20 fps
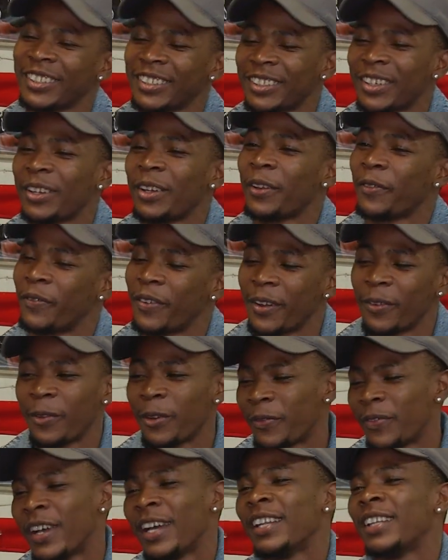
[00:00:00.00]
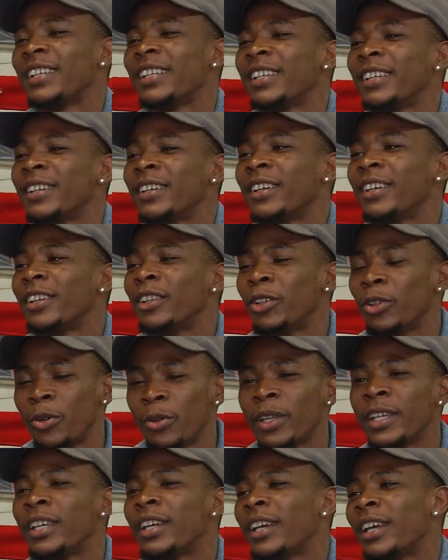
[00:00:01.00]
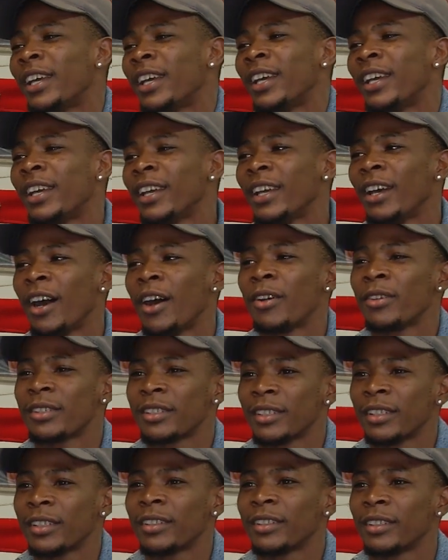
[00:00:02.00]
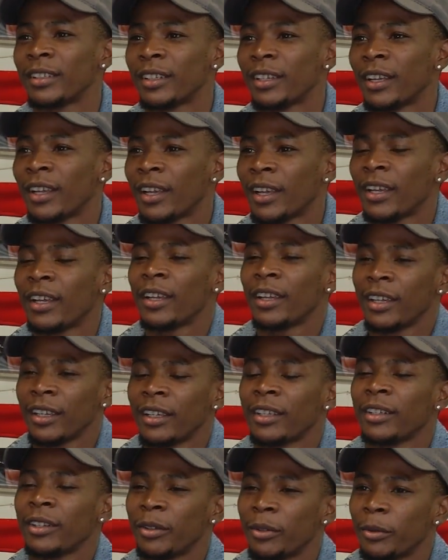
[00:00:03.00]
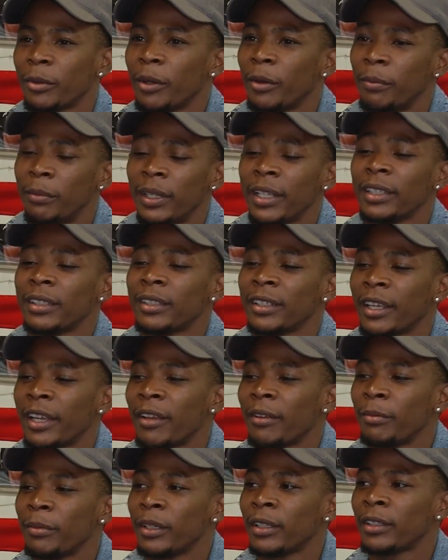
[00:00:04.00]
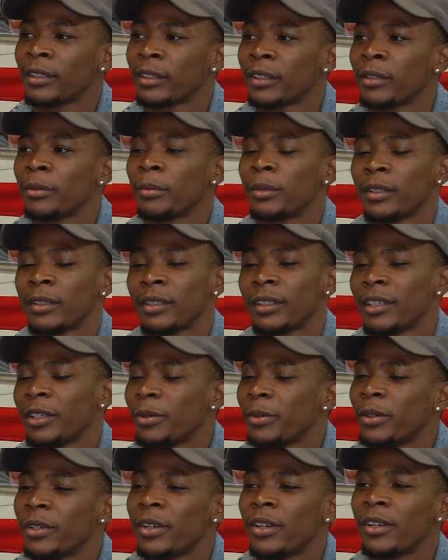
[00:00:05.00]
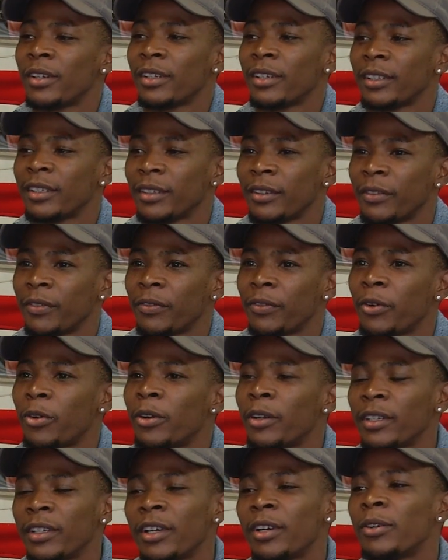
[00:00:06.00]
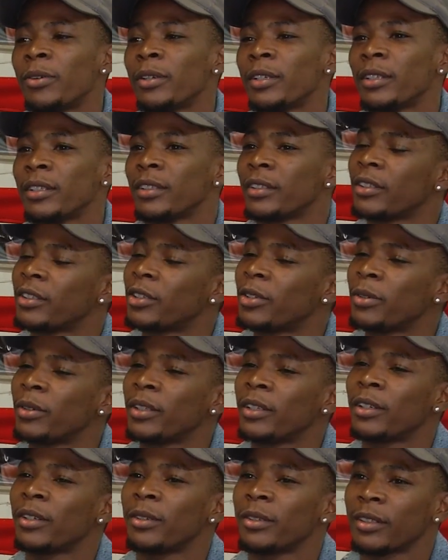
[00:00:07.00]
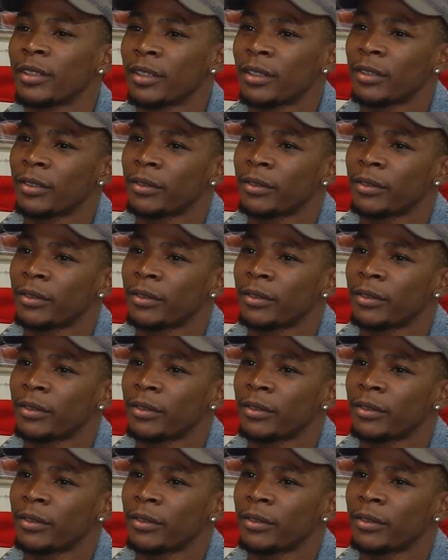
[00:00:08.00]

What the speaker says: So we're finally here. Louis, Austin, you know, a blessing to have met them, and here we are, 4-0 and 2-0. So.